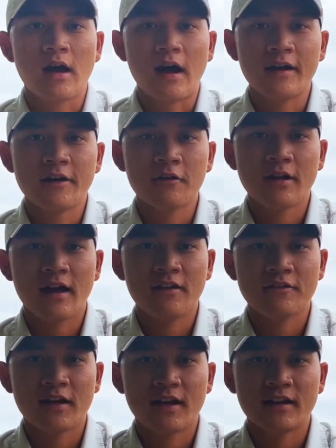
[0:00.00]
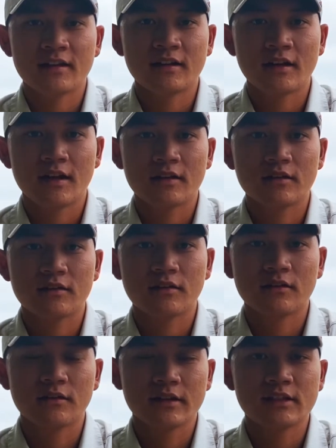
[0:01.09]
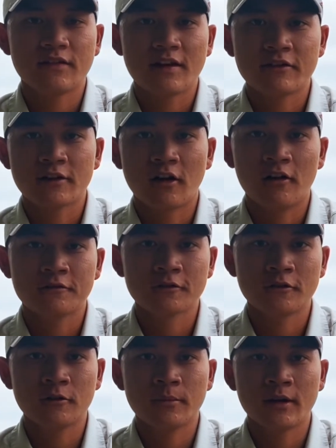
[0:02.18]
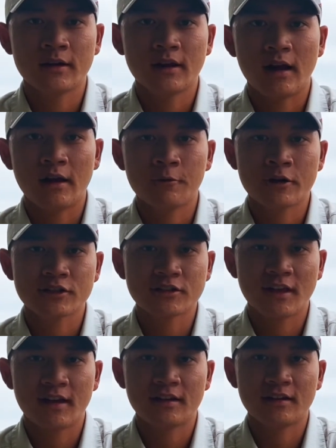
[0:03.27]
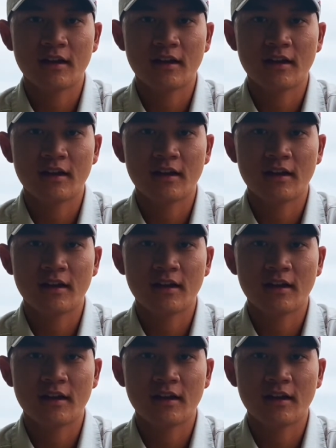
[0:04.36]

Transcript: I don't have a least favorite golf rule, but I wish that